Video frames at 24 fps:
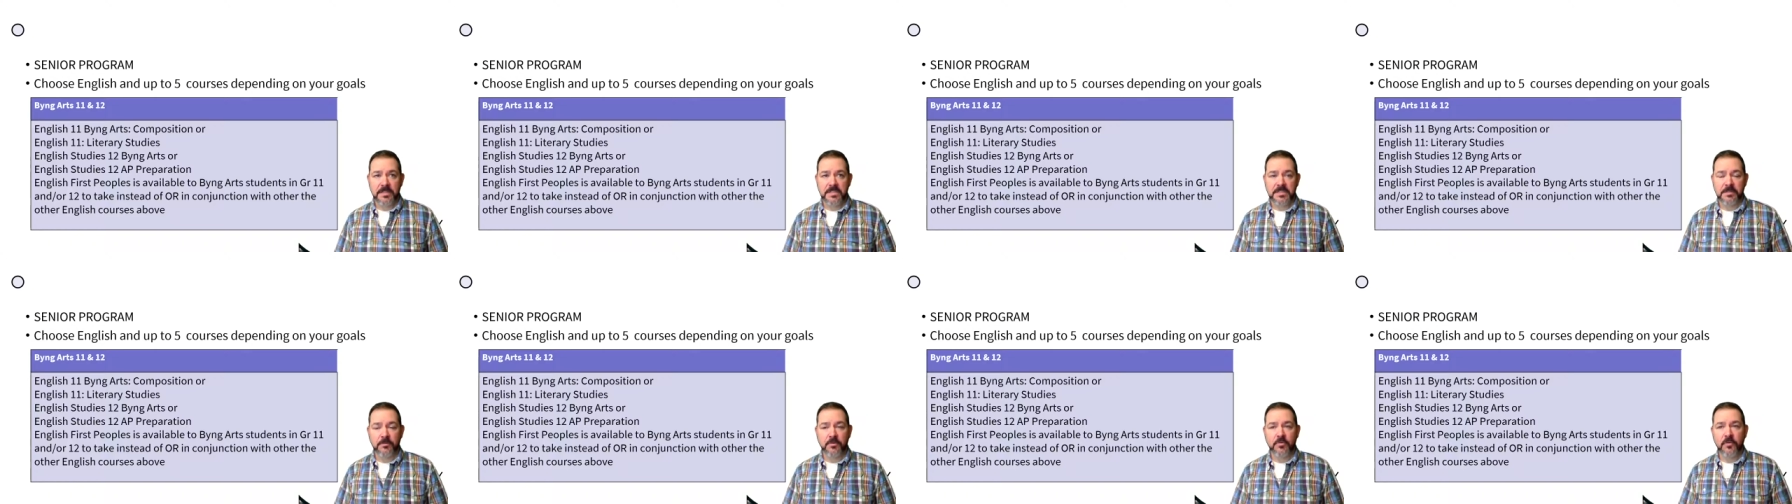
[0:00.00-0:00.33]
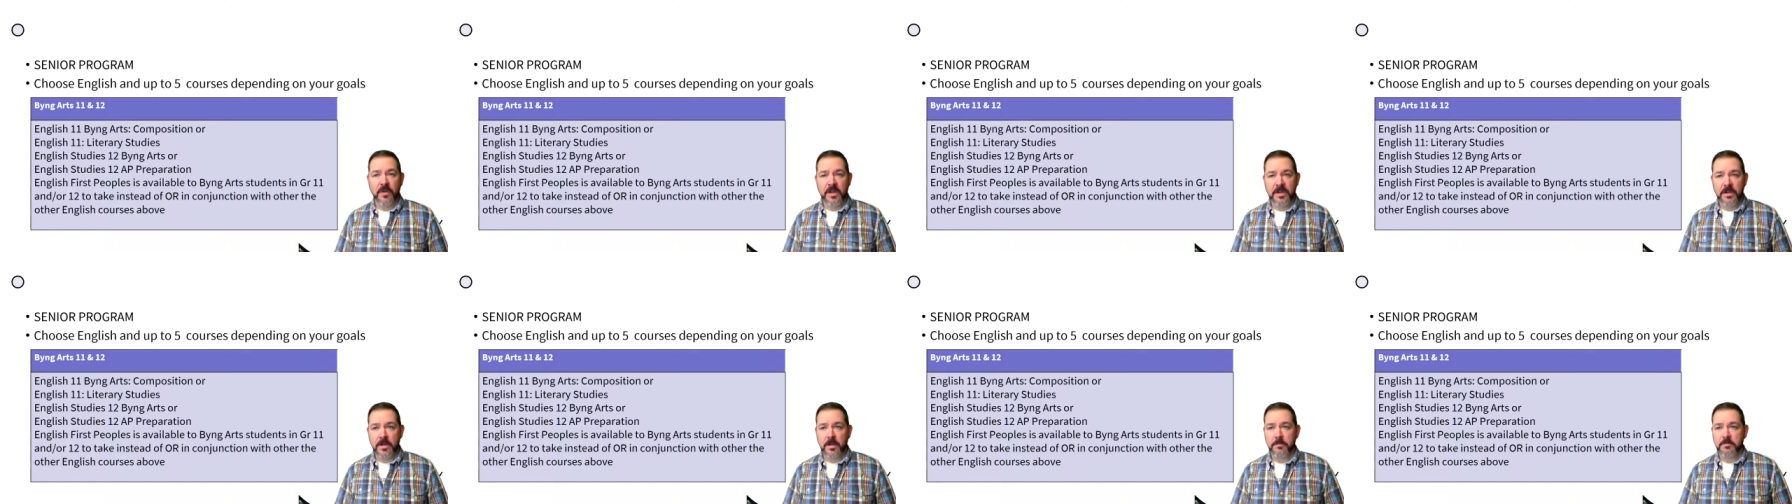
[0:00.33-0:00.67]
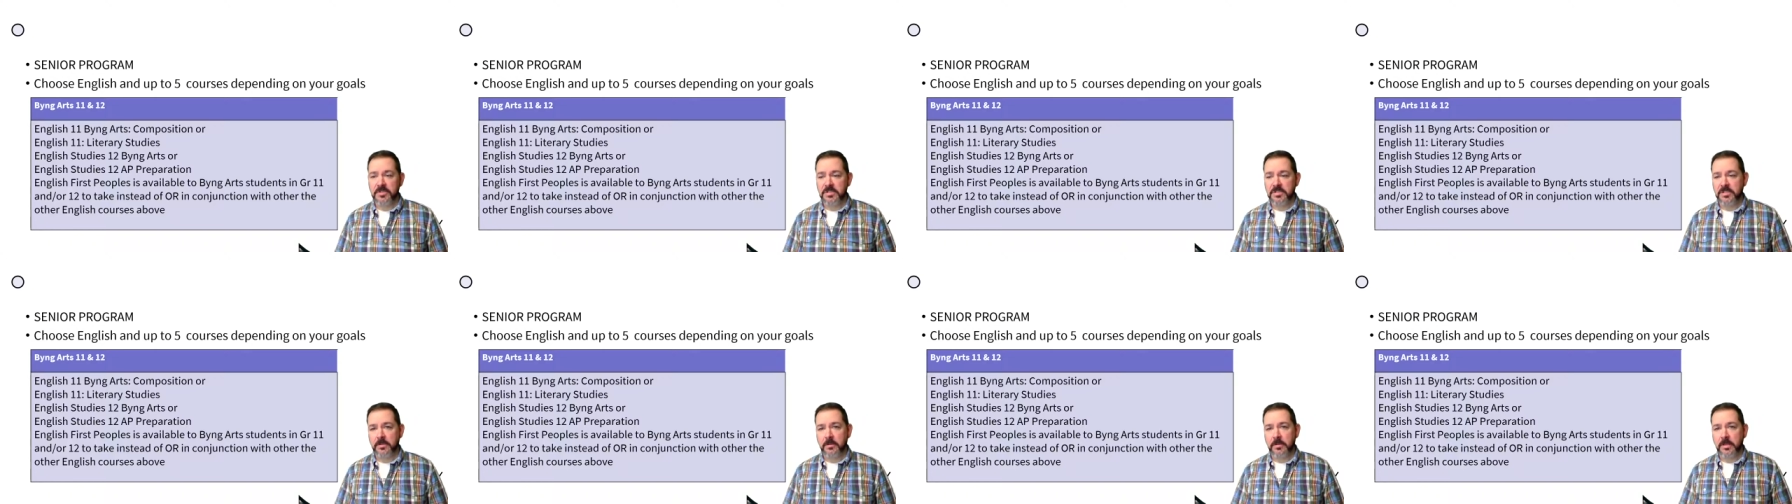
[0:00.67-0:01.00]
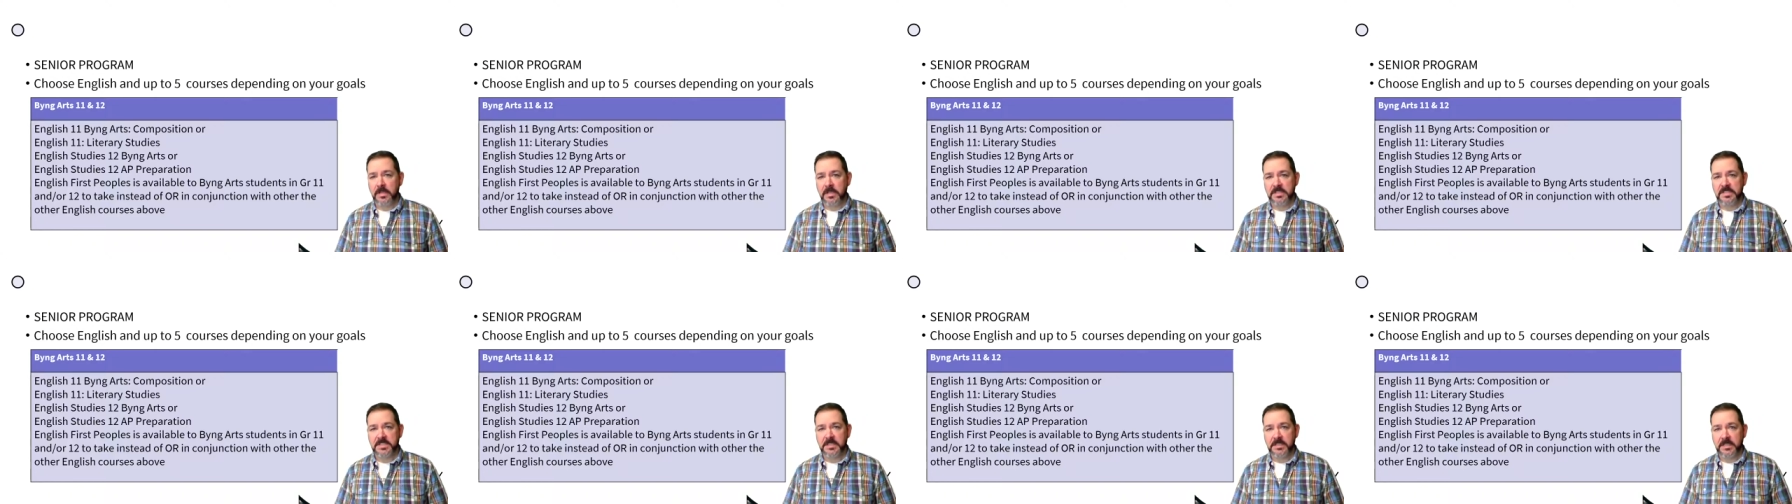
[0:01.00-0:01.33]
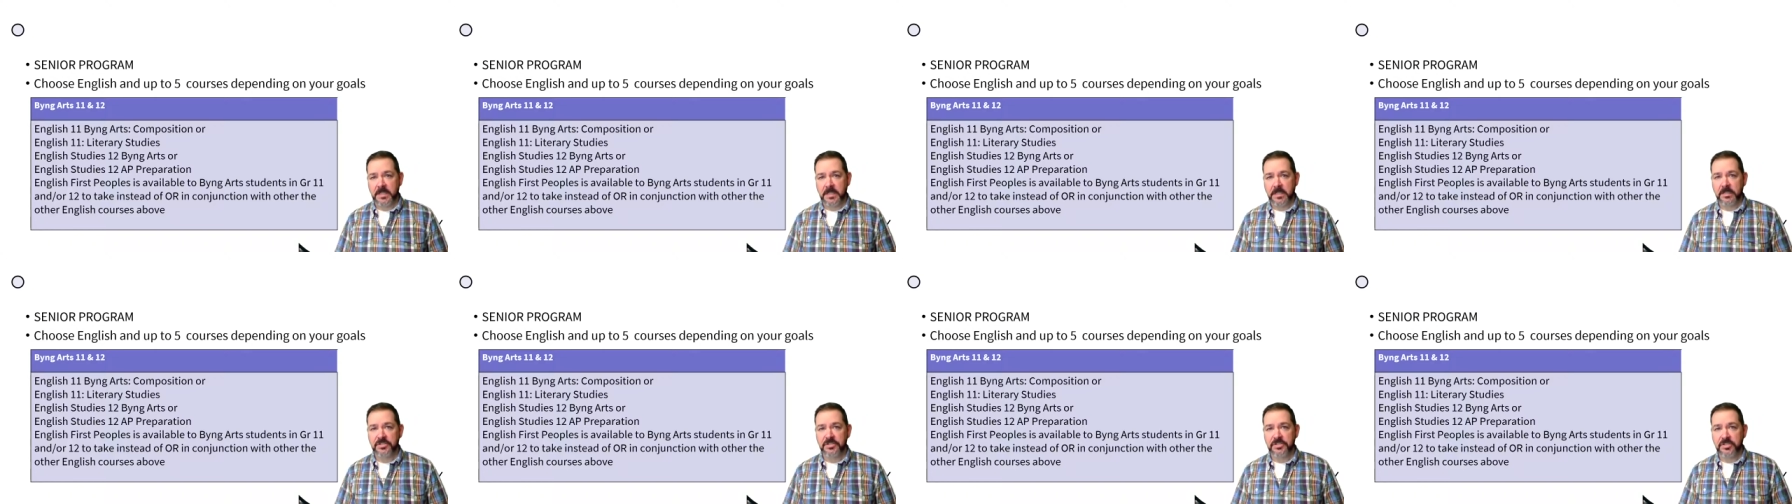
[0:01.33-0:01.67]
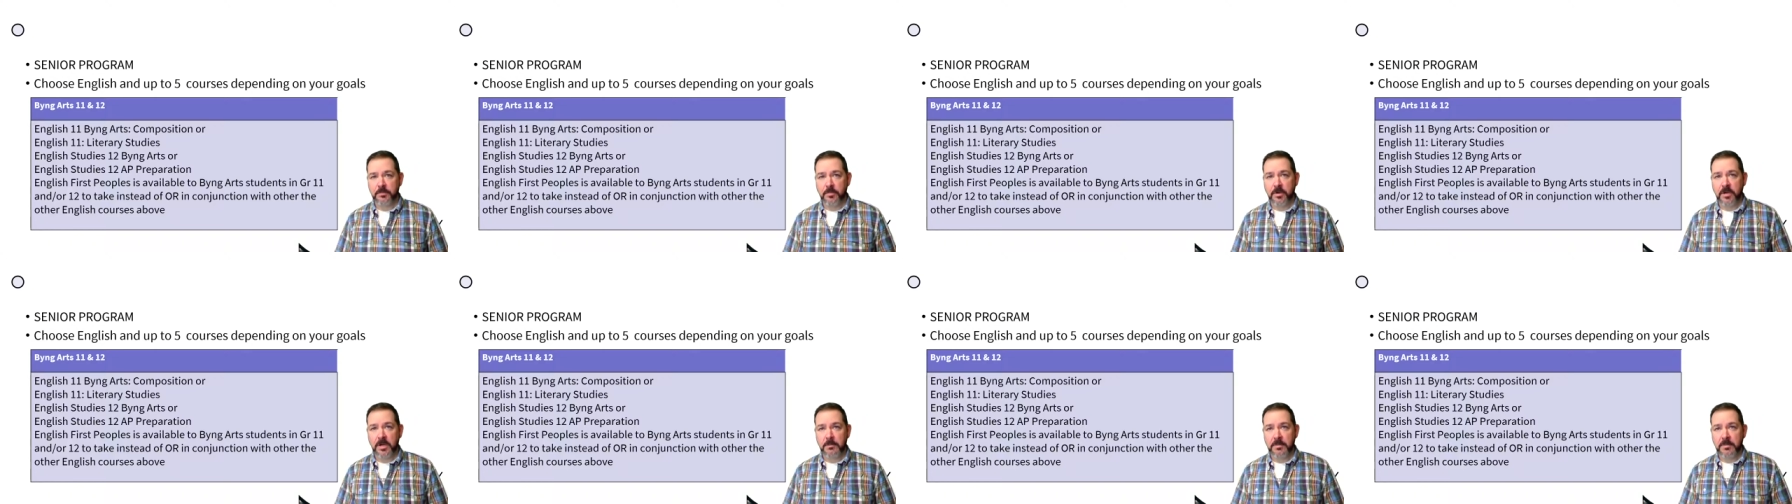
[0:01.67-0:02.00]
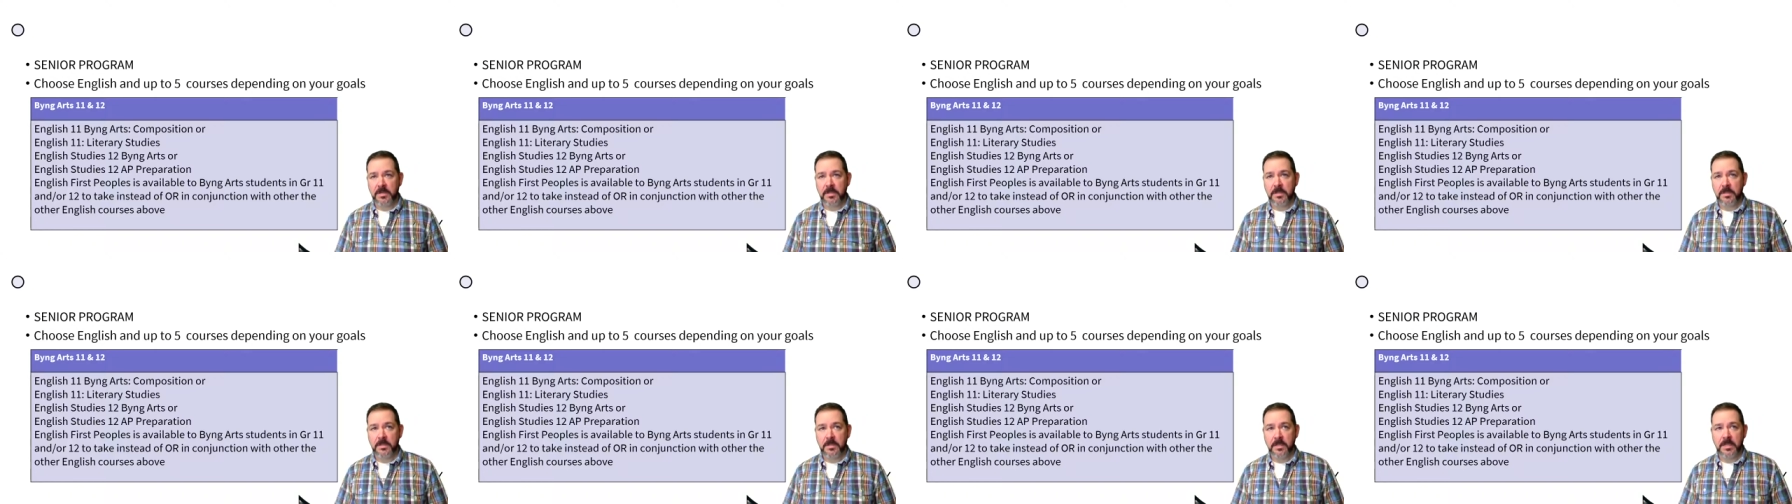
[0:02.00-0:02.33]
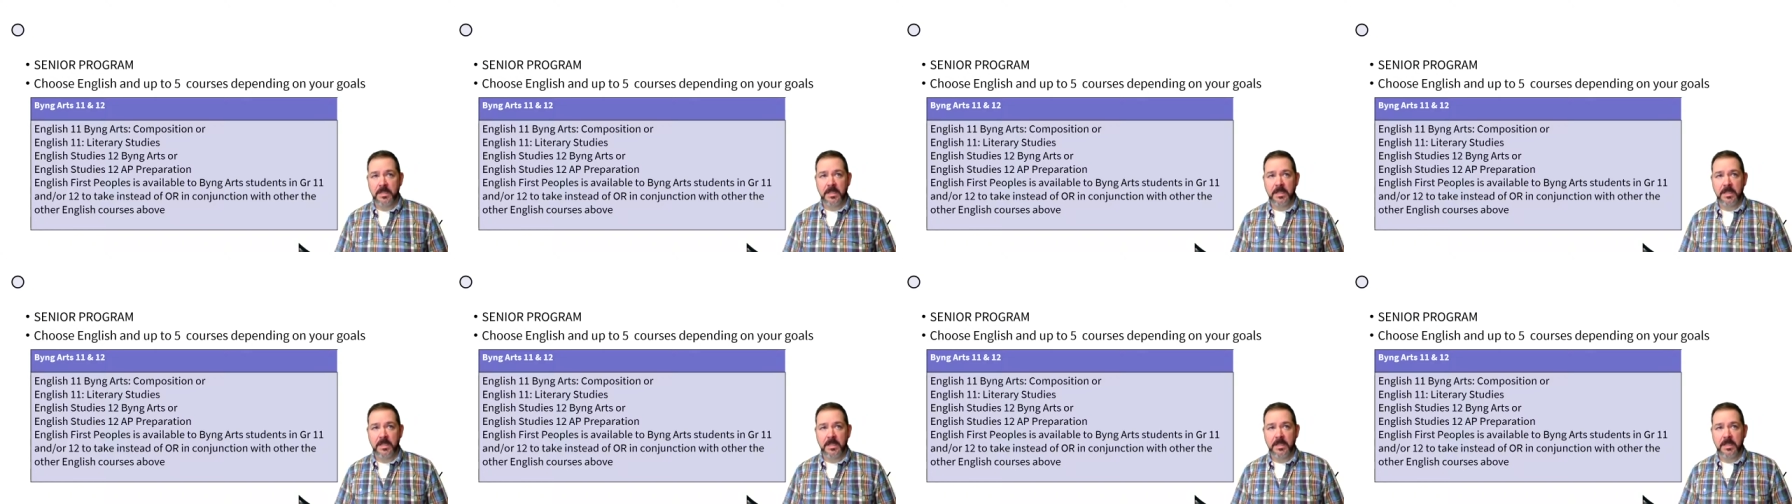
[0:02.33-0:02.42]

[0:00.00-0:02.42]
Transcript: Some great opportunities in the English department